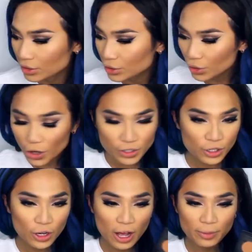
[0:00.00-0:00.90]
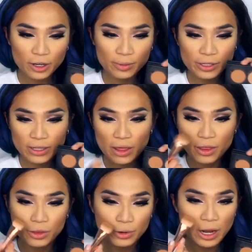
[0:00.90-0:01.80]
To contour, I'm going to be using the
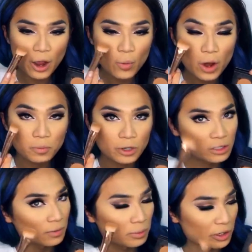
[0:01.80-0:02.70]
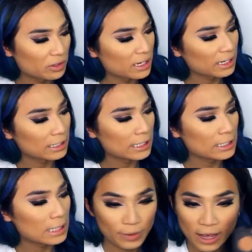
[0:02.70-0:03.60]
301 brush from Real
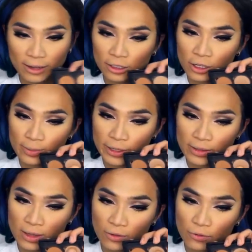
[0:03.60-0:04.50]
Techniques. I'm going to be using